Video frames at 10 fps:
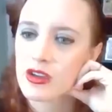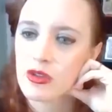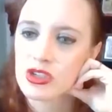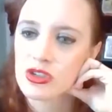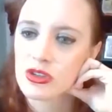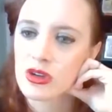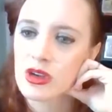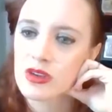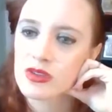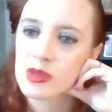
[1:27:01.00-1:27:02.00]
creature
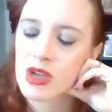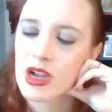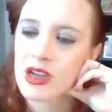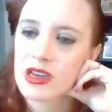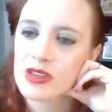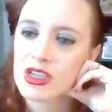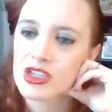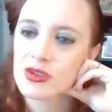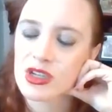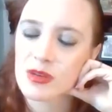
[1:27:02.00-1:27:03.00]
of some kind. I don't think
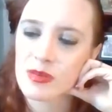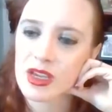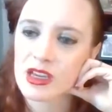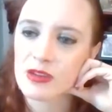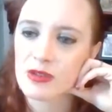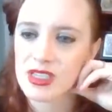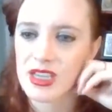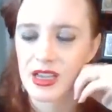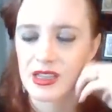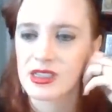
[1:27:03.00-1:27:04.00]
she was going to bite anyone's
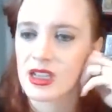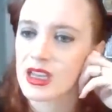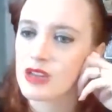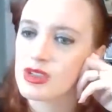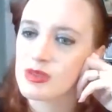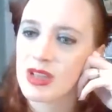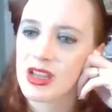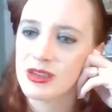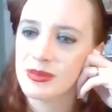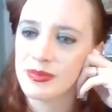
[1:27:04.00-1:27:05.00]
neck and suck anyone's
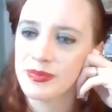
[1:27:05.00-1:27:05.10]
blood.